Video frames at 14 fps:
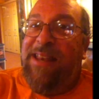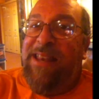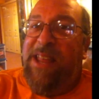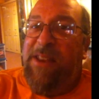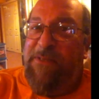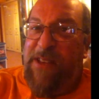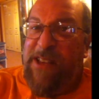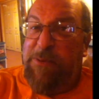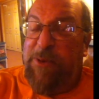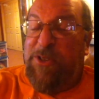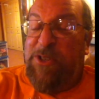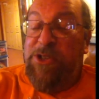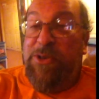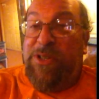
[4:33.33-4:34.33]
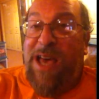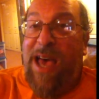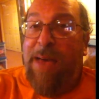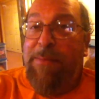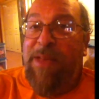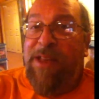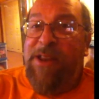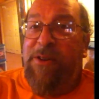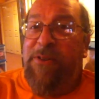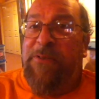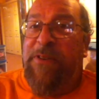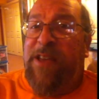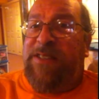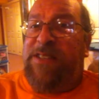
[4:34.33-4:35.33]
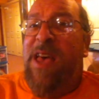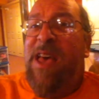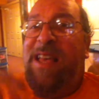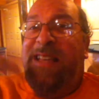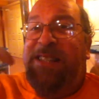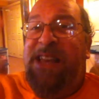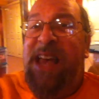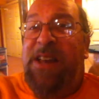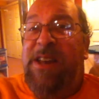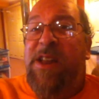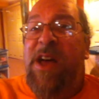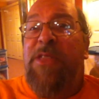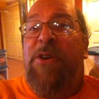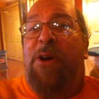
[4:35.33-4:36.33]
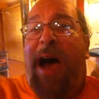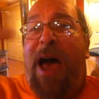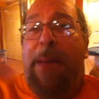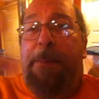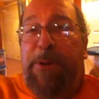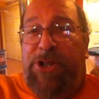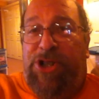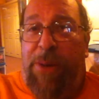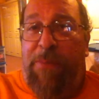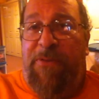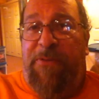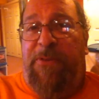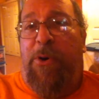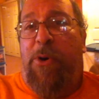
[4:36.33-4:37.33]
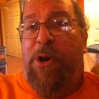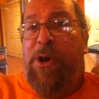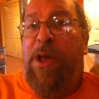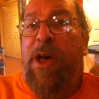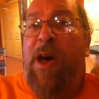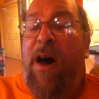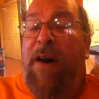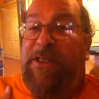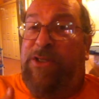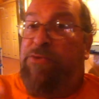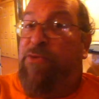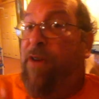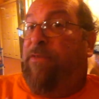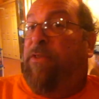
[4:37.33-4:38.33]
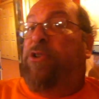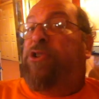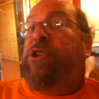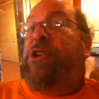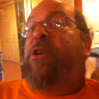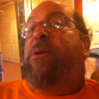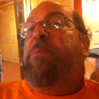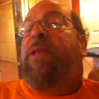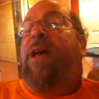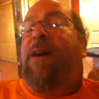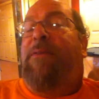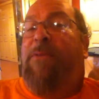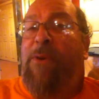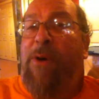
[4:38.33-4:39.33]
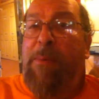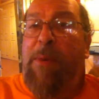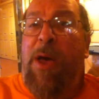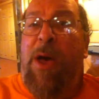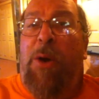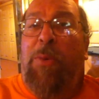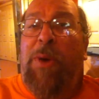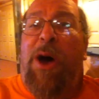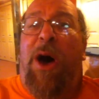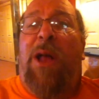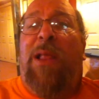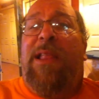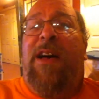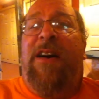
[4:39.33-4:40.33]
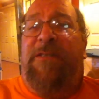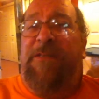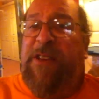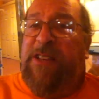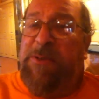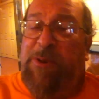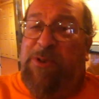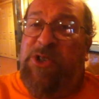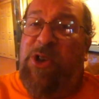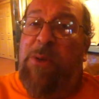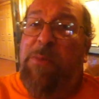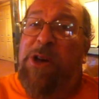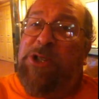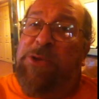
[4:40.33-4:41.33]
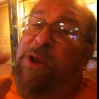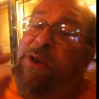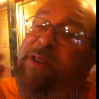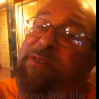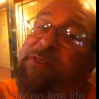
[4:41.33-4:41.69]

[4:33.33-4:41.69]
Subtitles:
Indeed, Facebook's new timeline interface is yet another hyper jump forward of this revolutionary platform. We all love Facebook so much we